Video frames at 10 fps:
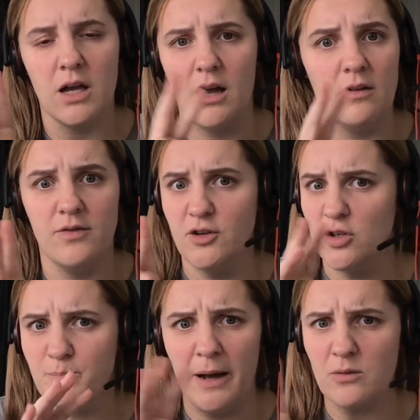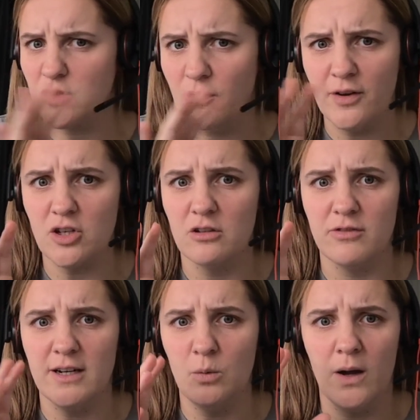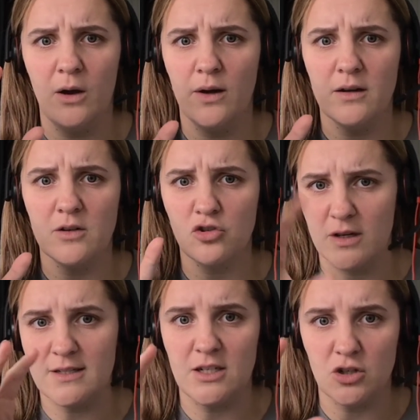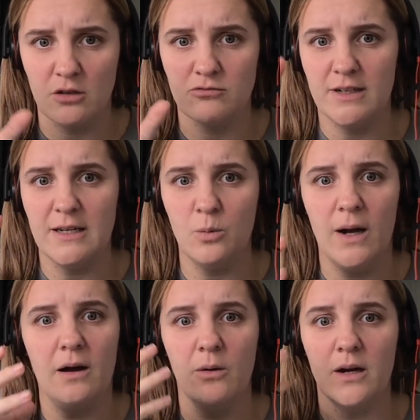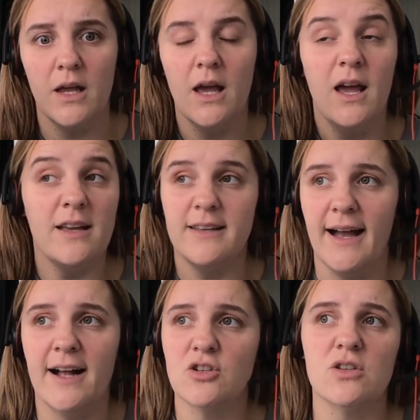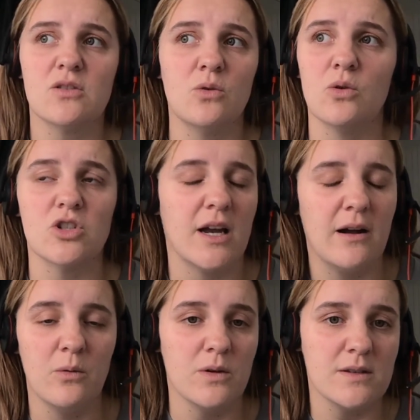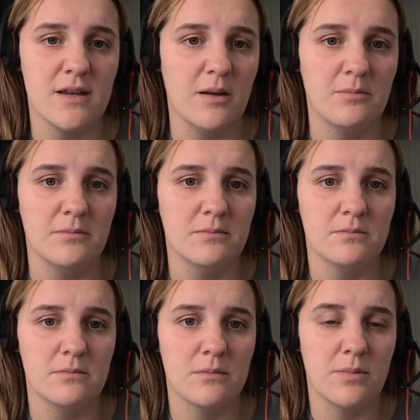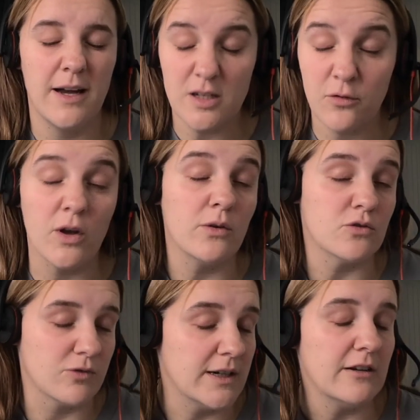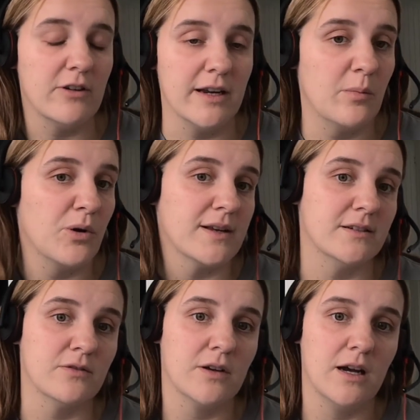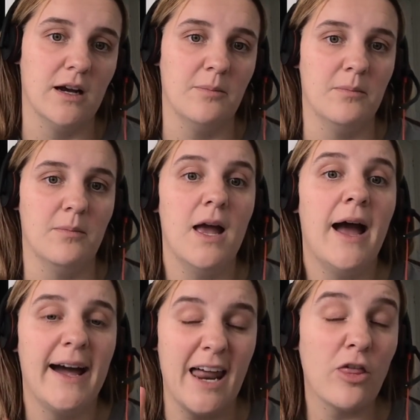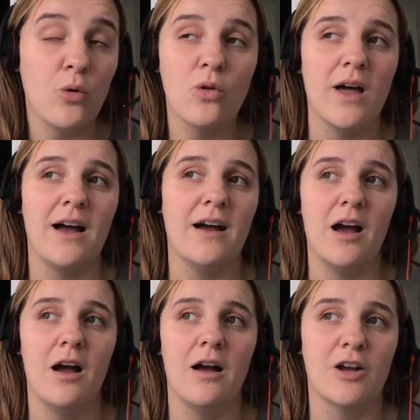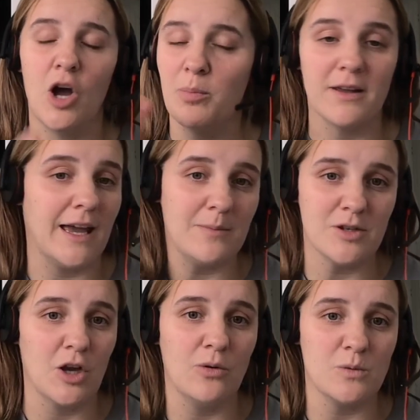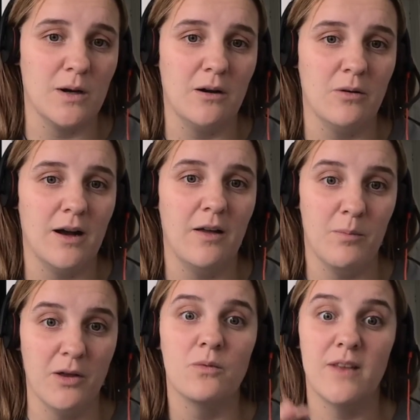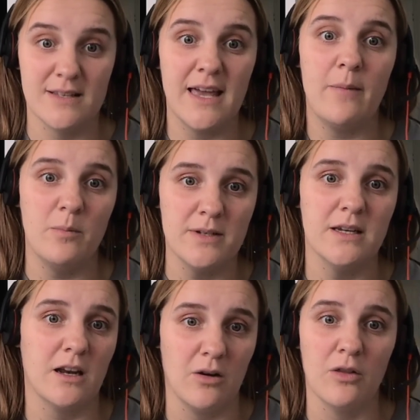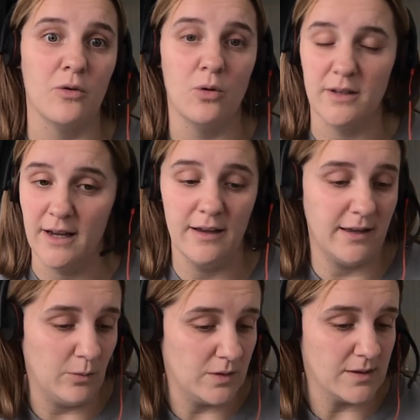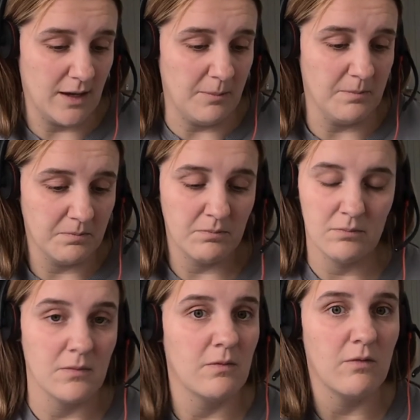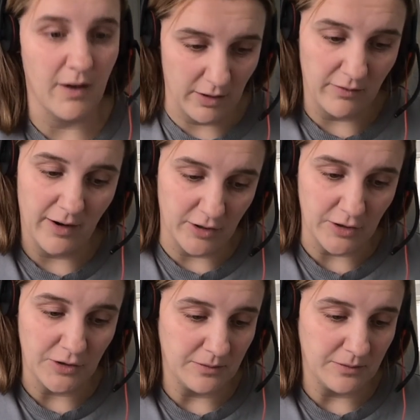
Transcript: they just bounce off each other really well and trust each other really well. And I just thought Chow was. I just thought he was really, really impressive. And I thought that a couple of games ago as well. But this game in particular, I thought, he was very, very good.